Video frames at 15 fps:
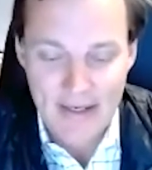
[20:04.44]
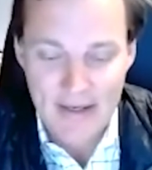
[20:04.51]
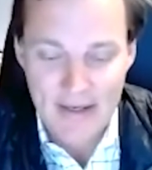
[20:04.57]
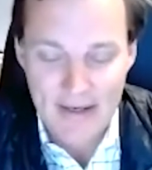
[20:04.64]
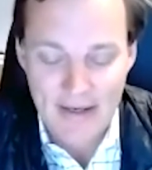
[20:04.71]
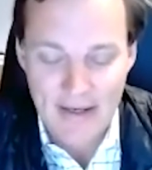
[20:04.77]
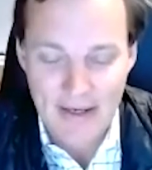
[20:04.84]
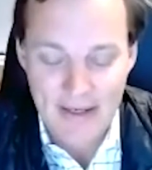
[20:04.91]

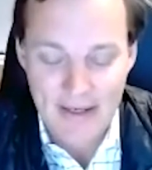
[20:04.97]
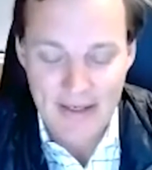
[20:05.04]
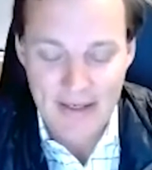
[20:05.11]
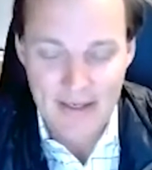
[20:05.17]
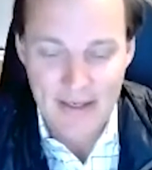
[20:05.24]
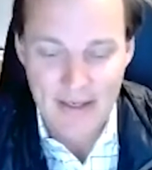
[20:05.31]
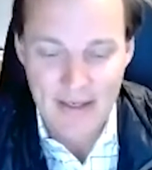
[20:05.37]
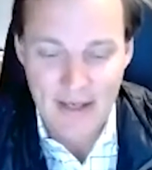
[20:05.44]

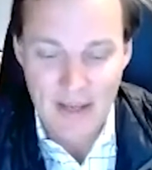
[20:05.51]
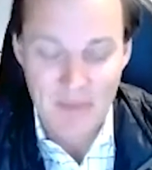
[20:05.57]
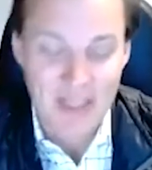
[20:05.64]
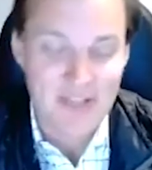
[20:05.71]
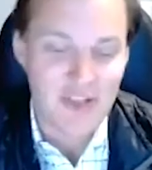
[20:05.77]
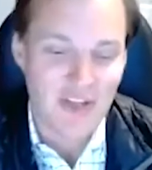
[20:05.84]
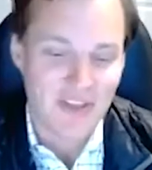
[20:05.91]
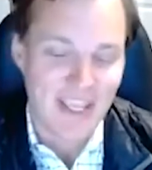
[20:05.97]
I
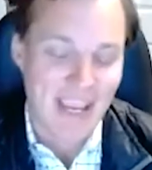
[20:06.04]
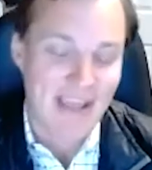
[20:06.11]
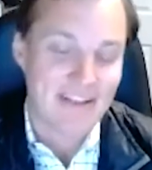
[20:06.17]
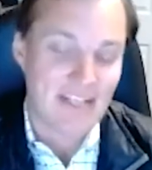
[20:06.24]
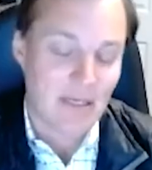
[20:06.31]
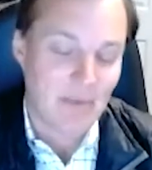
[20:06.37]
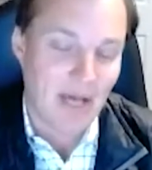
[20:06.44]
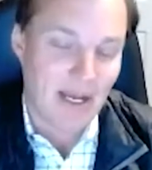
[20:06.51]
mentioned the
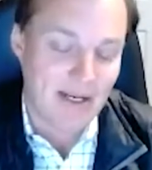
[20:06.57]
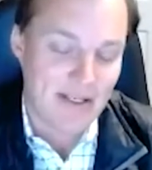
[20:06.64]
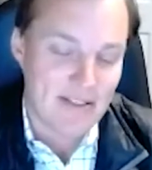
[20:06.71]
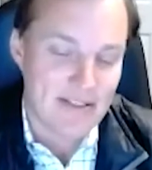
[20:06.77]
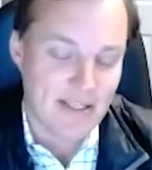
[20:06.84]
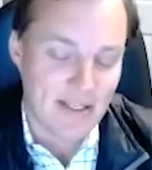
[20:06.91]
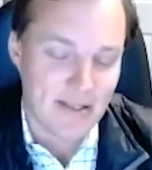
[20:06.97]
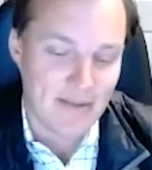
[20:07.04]
antibodies
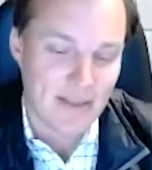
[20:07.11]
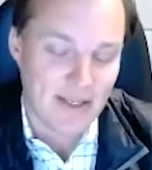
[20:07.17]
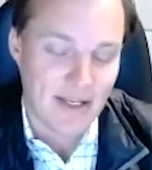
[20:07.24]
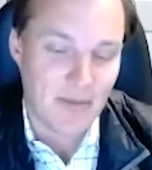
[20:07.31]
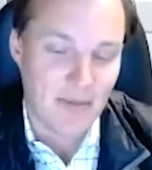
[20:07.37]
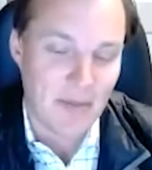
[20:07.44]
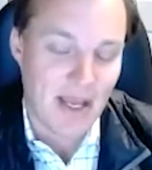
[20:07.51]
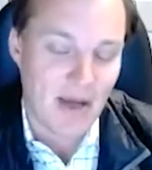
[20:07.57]
that
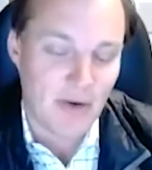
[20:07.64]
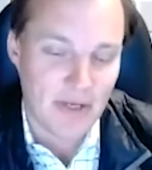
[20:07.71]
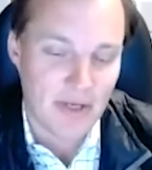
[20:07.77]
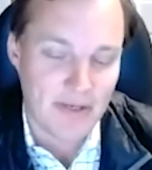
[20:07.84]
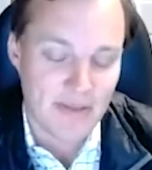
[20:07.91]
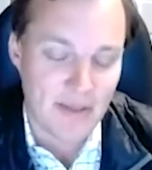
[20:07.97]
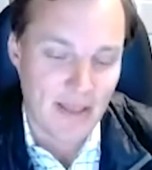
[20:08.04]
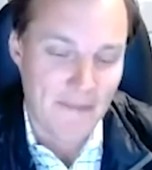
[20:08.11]
come out
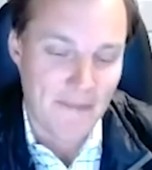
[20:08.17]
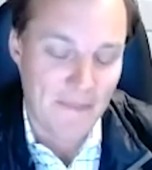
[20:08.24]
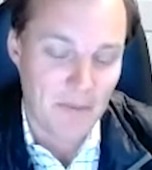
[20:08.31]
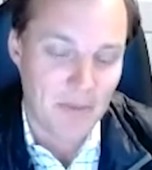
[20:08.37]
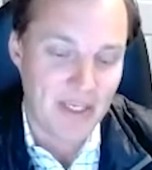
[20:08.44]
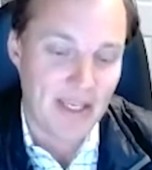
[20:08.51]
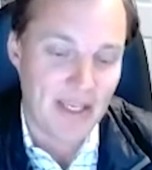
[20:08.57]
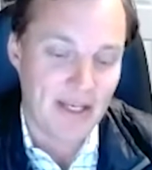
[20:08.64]
at the
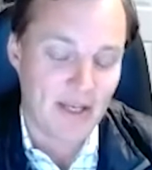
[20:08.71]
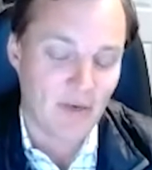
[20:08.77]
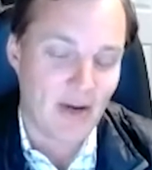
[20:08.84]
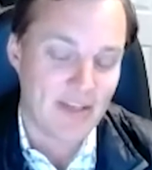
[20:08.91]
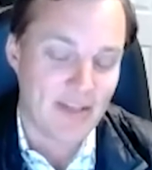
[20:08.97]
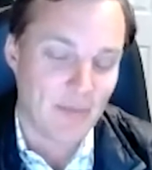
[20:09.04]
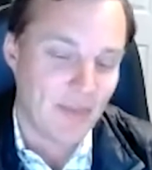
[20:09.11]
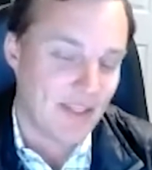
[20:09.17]
beginning, right?
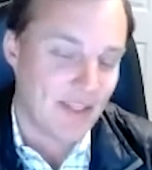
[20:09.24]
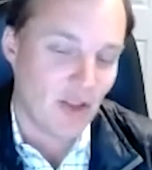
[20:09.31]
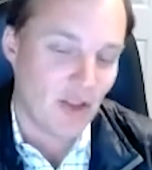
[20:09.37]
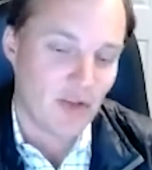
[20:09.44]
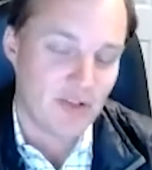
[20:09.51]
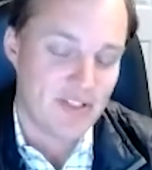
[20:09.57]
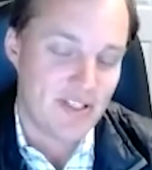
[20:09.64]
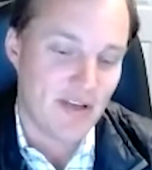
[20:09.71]
Something that
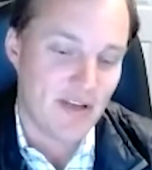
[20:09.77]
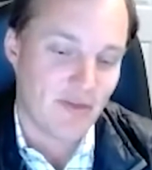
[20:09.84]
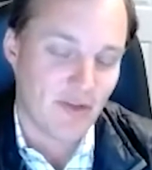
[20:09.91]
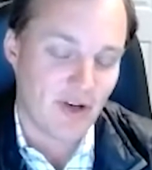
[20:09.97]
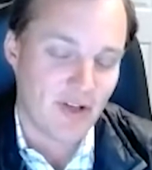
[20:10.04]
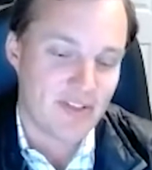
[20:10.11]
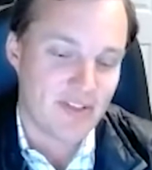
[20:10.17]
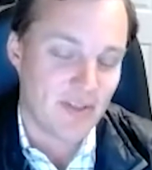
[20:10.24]
looks
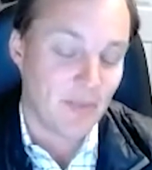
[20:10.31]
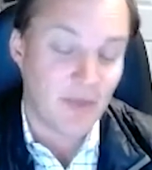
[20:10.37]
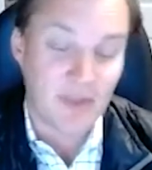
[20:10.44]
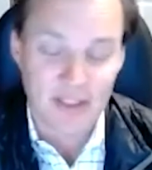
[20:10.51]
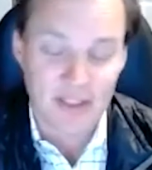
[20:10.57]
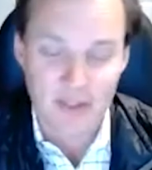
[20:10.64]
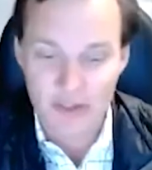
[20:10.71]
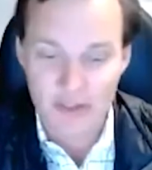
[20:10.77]
different, something
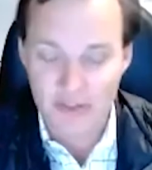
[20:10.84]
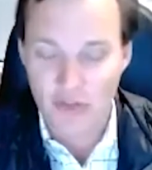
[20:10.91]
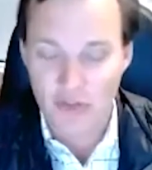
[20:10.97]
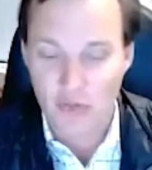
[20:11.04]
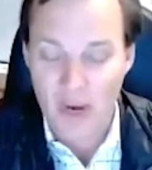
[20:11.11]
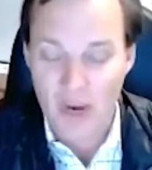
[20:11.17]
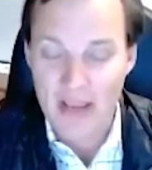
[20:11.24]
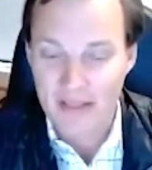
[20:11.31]
that looks
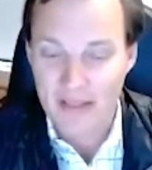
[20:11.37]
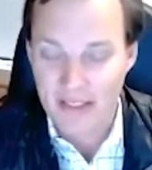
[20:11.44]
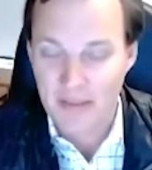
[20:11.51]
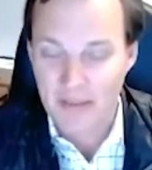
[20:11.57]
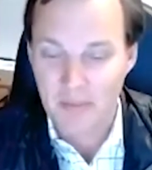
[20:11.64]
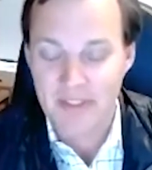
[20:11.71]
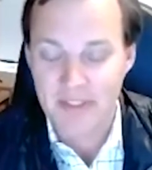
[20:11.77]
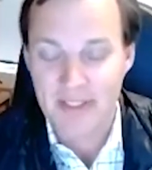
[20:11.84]

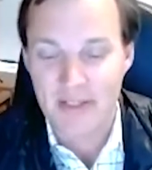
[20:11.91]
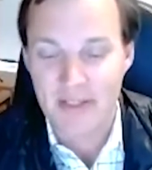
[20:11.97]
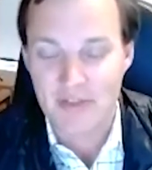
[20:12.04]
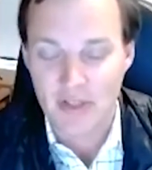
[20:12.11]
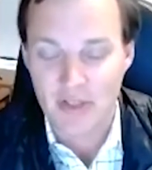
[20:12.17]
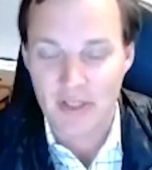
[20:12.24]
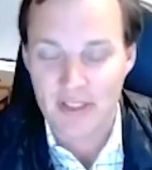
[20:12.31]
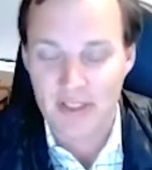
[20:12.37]
threatening
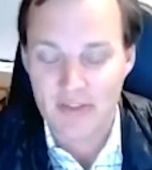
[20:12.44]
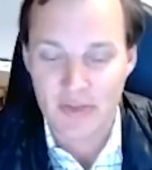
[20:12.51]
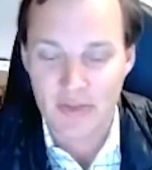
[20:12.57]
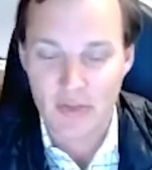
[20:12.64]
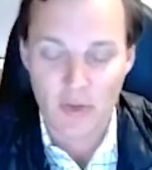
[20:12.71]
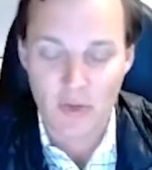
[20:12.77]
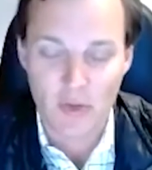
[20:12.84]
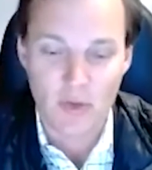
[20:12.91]
potentially
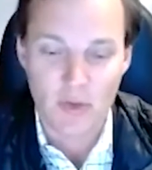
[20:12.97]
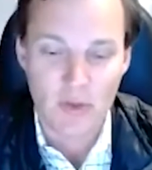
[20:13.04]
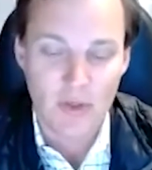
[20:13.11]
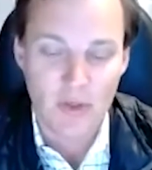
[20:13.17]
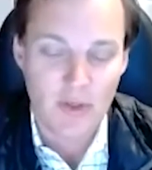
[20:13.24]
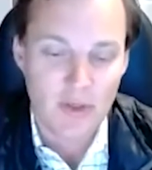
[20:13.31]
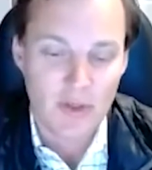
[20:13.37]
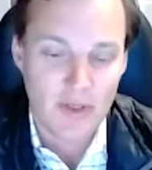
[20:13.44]
to,
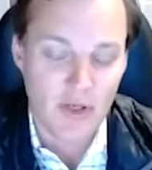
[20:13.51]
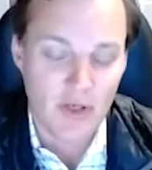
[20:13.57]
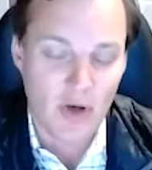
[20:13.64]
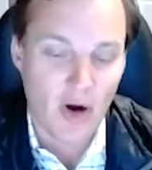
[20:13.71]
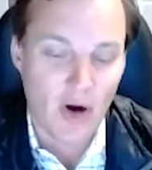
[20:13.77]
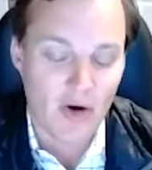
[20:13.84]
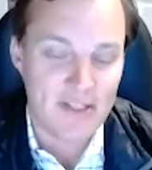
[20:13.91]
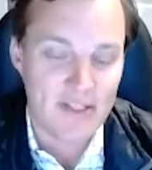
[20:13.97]

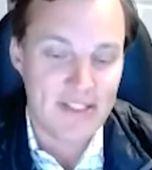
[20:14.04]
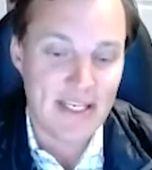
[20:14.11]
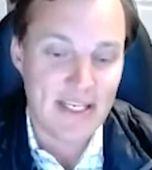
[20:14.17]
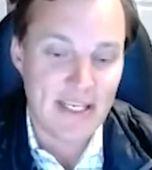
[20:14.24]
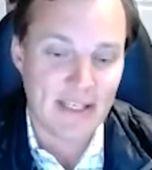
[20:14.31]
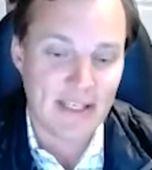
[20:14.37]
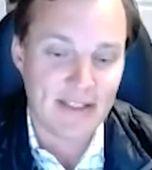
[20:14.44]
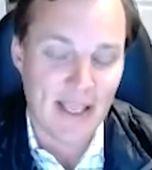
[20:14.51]

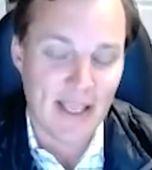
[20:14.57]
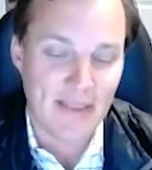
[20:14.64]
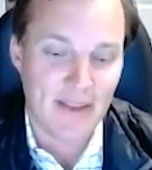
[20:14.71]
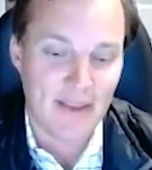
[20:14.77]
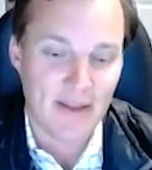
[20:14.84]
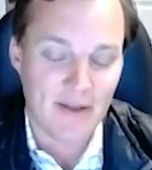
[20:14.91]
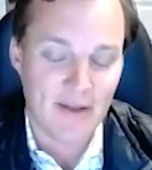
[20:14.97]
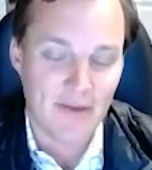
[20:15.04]
R&D and
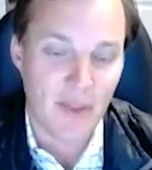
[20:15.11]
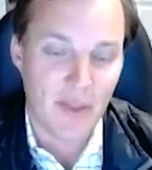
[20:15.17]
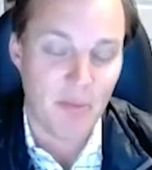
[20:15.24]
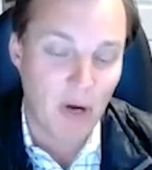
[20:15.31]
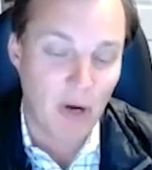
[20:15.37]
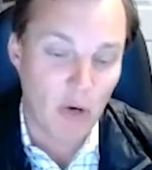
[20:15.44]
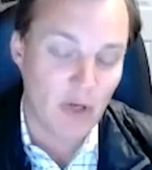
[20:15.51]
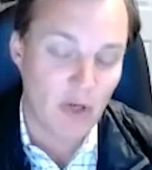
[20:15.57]
the
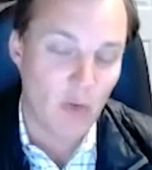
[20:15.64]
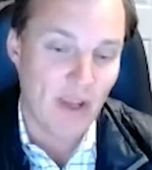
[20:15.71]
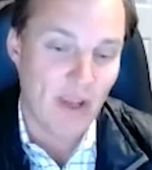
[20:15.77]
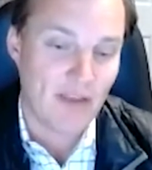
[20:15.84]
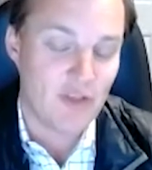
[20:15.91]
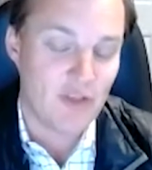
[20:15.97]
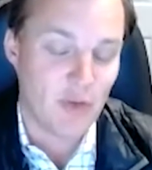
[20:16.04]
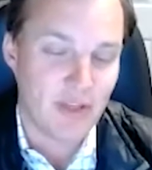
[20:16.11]
Boeing way
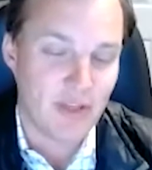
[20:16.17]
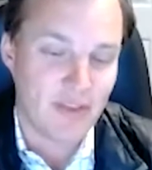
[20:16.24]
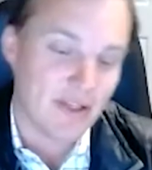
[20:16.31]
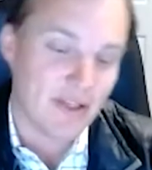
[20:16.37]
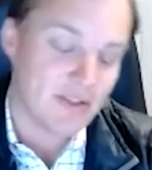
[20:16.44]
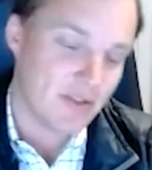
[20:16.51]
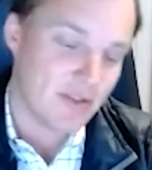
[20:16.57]
of doing things.